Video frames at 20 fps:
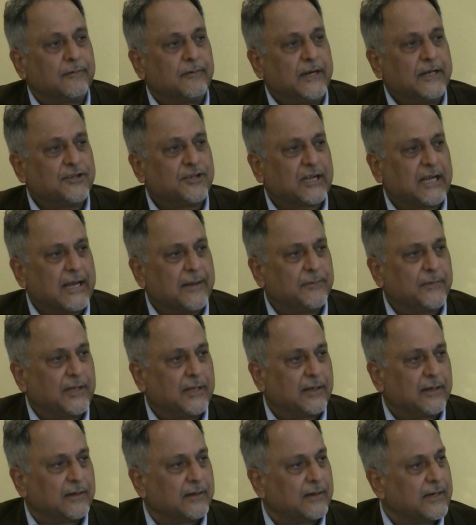French came
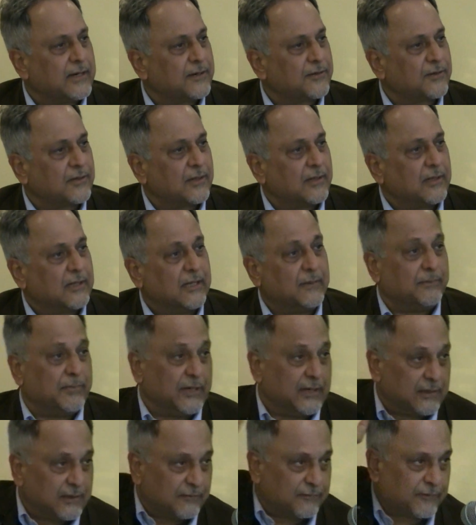there next, they
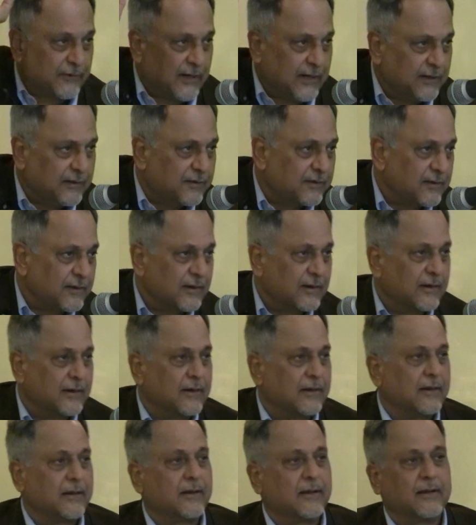beat the French.
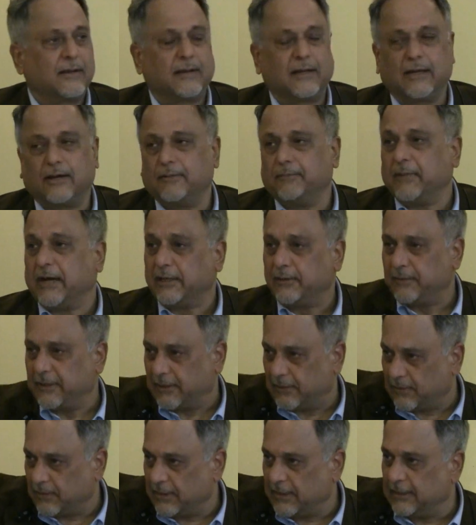By the
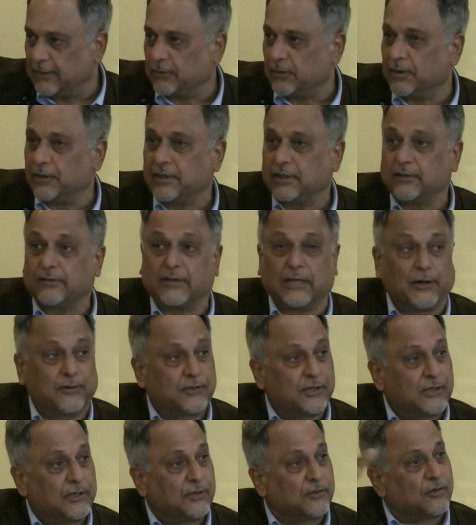way, in the context of
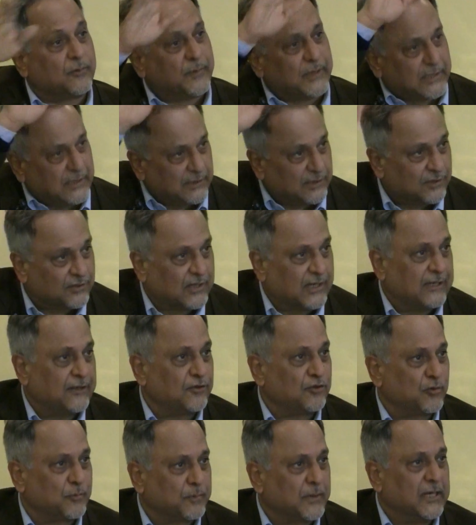1,000 years of beating the
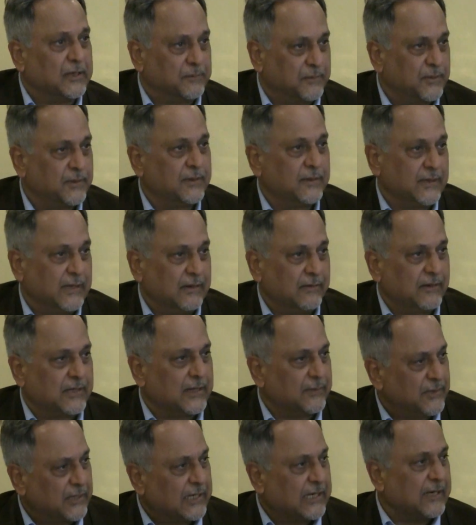Chinese to pulp, every
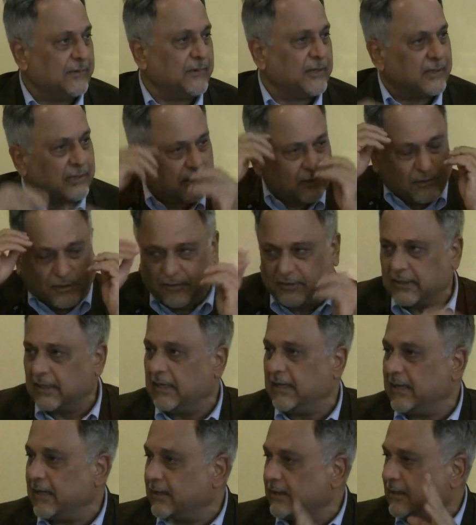time they came in, they lost
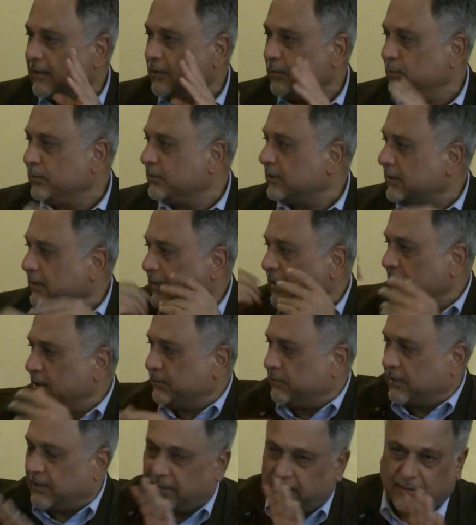their leg, their nose, and they ran
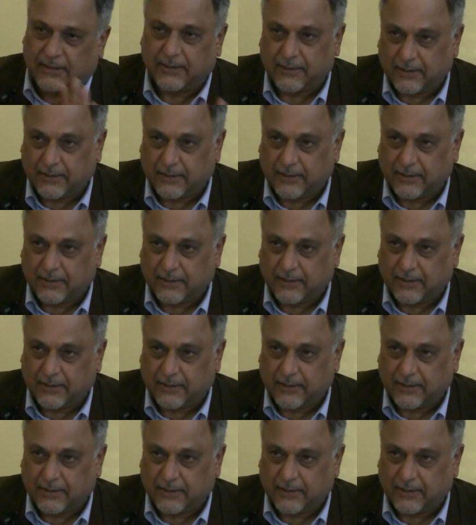away.